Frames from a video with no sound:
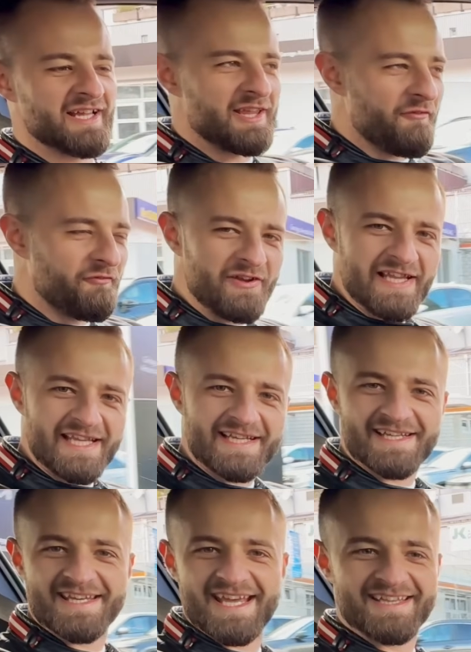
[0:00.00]
the feeling I
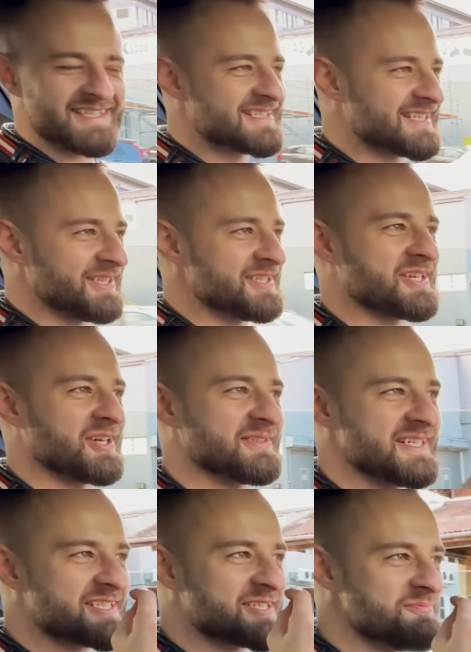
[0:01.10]
get inside this car,
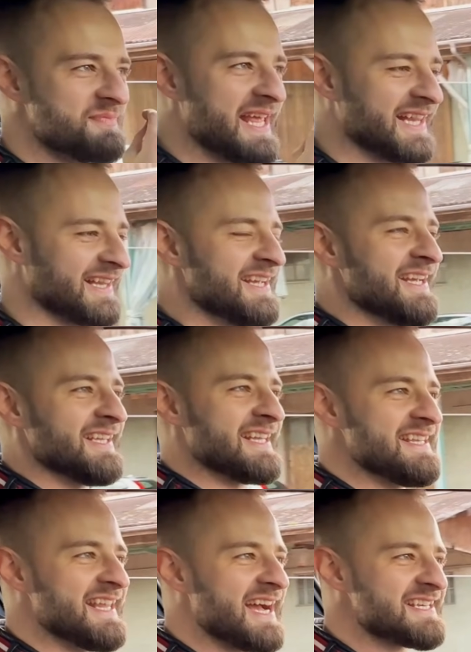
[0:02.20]
the smell, the
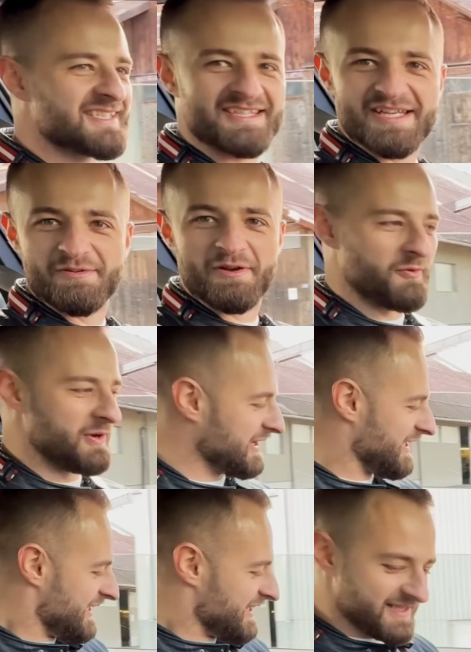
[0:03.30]
nice steering wheel.
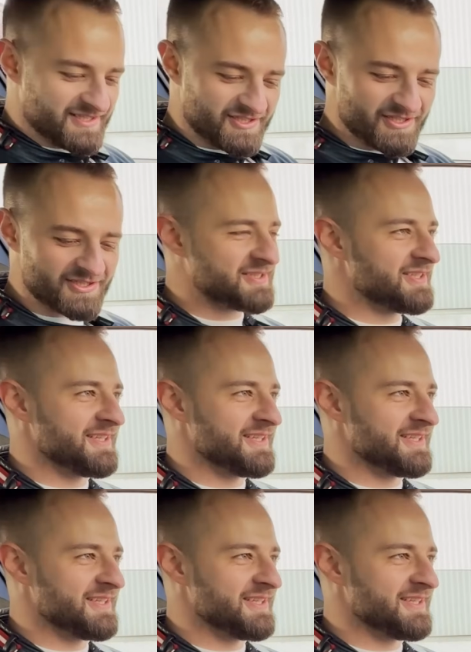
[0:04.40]
It's just